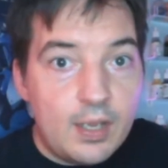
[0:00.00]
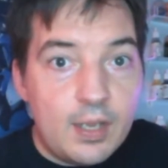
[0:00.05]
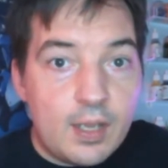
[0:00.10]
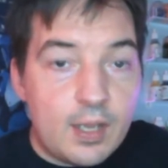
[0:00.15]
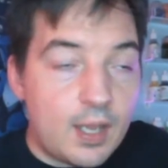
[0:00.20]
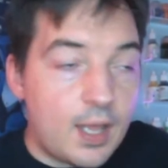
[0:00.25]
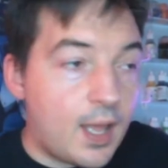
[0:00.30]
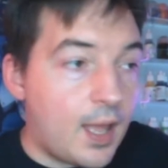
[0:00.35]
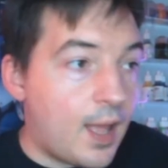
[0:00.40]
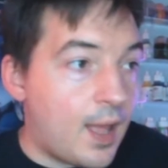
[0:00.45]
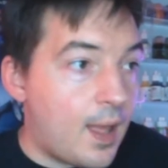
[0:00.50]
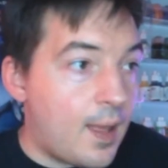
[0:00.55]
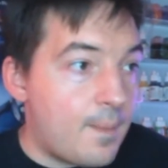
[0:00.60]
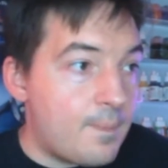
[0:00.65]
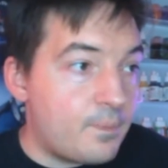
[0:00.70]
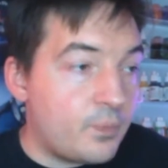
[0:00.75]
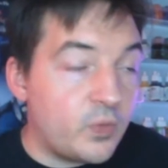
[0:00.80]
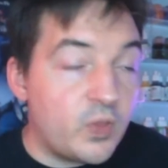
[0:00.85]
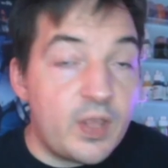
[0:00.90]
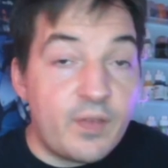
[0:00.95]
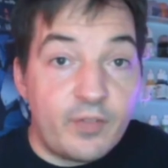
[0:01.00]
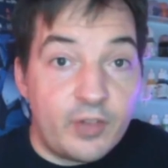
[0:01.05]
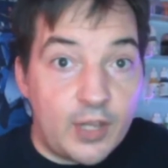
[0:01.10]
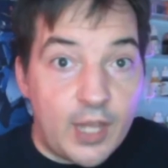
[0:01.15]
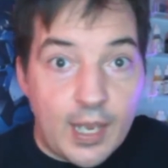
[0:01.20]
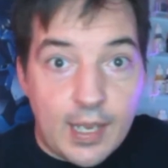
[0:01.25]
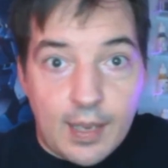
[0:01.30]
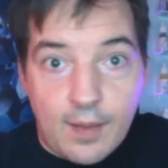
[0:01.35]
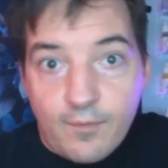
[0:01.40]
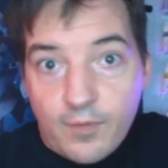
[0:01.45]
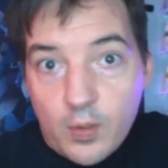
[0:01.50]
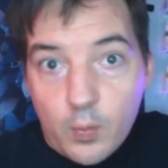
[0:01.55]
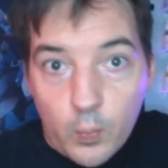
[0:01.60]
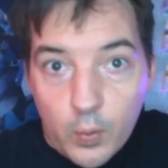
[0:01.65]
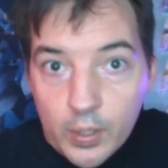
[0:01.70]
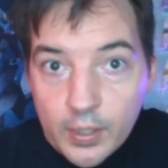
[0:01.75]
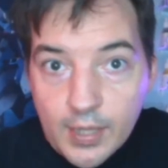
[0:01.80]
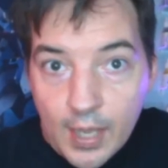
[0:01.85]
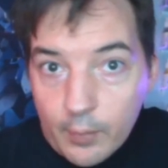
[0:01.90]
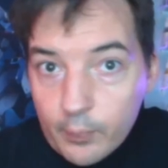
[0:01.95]
Leave a like if you
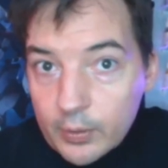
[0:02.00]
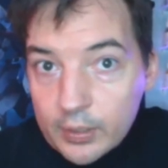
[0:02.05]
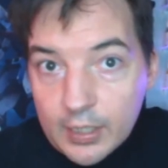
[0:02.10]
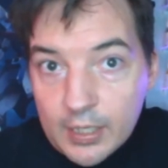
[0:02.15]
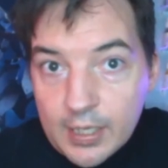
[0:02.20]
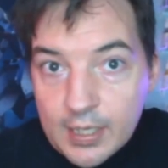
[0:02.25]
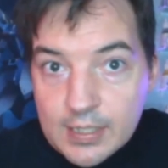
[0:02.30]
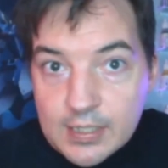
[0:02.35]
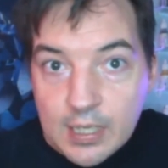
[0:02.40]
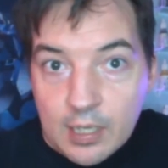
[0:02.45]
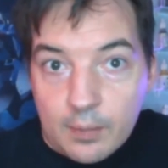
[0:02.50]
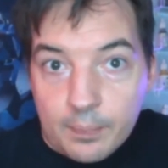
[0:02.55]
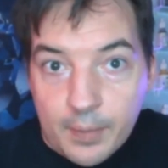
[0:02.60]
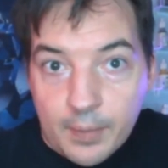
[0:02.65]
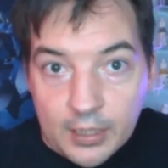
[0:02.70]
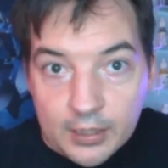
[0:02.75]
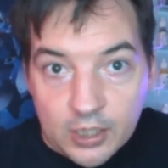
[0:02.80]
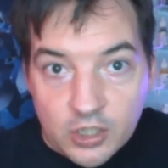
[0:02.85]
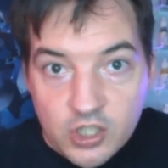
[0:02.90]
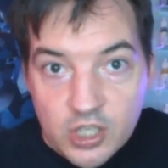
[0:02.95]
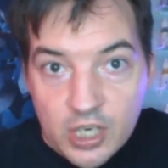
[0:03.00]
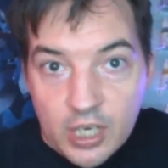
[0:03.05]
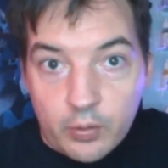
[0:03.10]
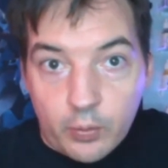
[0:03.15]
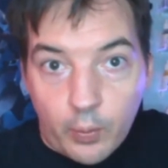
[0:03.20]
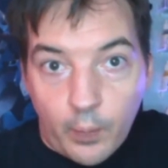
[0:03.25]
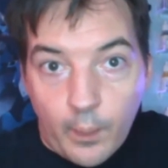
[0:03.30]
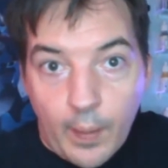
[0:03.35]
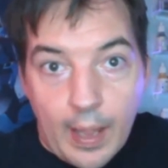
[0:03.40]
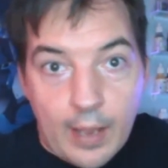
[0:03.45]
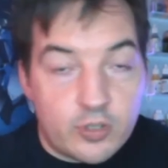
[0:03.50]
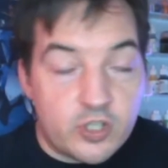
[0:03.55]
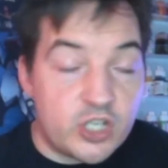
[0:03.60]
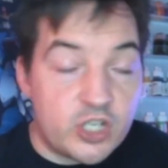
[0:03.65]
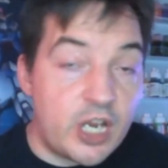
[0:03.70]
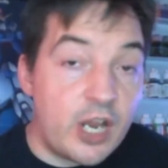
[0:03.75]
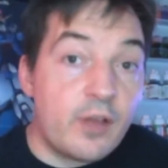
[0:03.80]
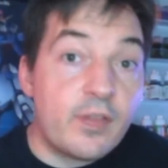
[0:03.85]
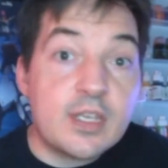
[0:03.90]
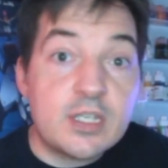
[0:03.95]
would. That really does help get the channel around.
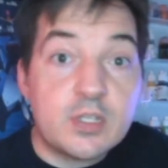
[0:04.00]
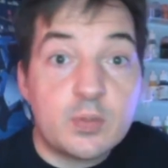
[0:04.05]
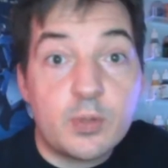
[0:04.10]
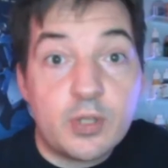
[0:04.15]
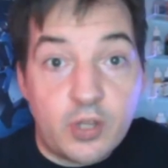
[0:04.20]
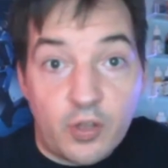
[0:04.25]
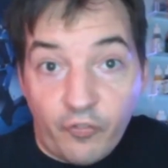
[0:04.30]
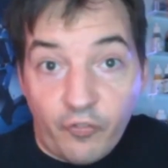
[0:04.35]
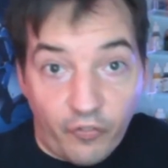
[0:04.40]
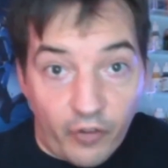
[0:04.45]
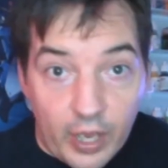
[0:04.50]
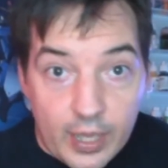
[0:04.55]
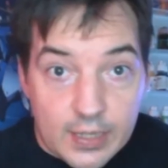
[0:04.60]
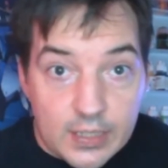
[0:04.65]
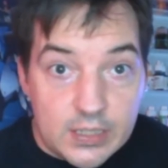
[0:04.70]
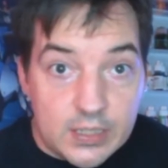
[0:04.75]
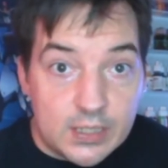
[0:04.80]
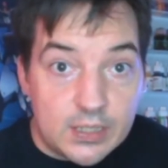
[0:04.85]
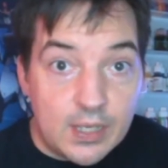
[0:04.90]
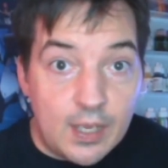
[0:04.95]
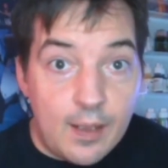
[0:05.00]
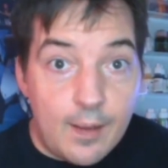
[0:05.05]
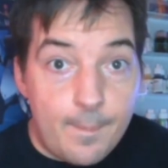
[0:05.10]
Share this with your friends.